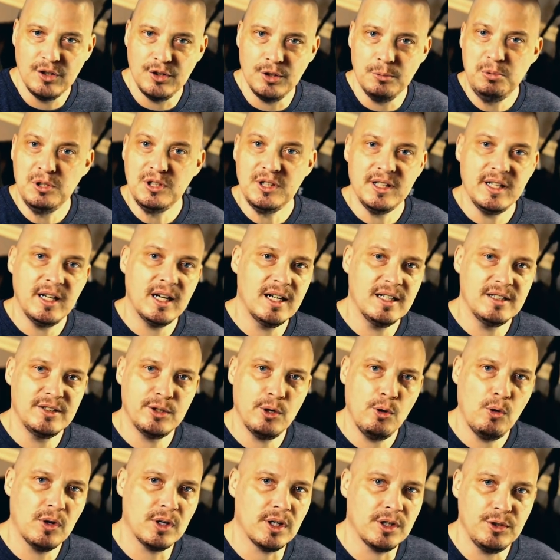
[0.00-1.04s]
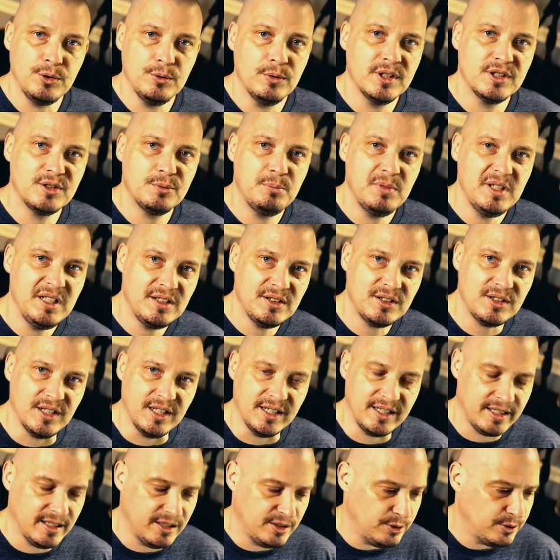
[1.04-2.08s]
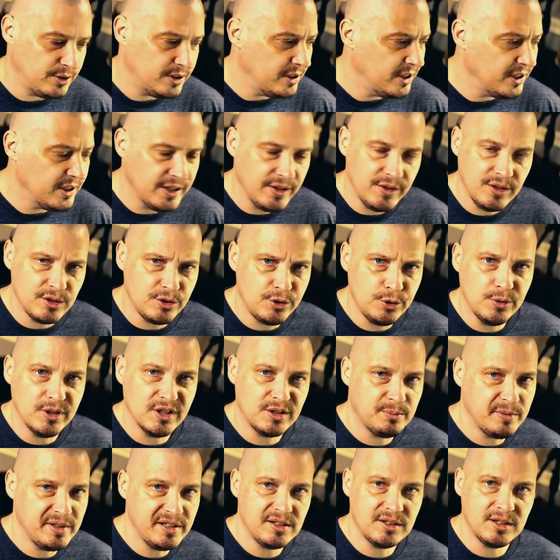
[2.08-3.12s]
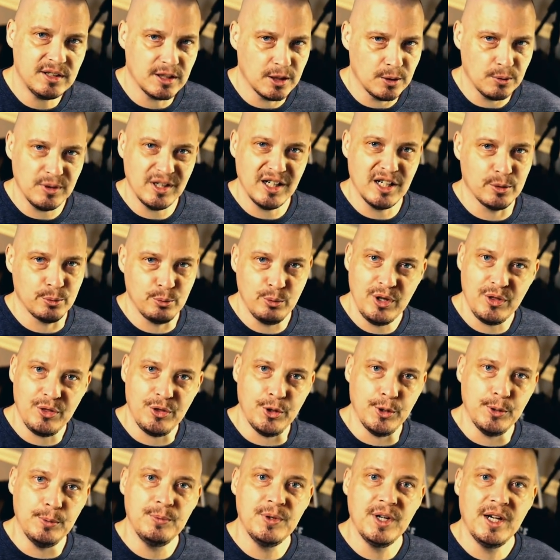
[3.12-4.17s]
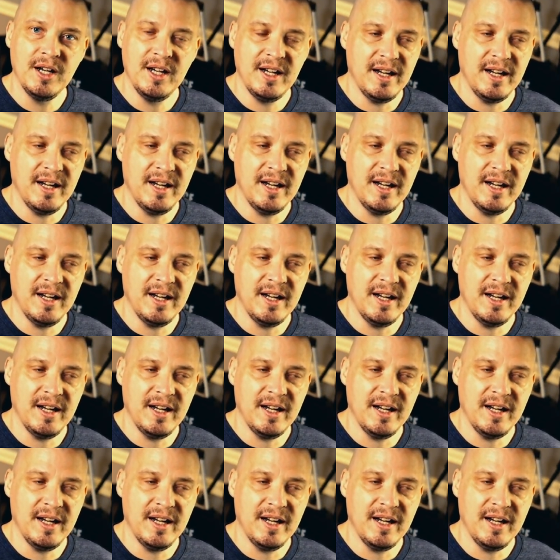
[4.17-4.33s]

You put the ISO on a USB stick and you carry this USB stick around with you,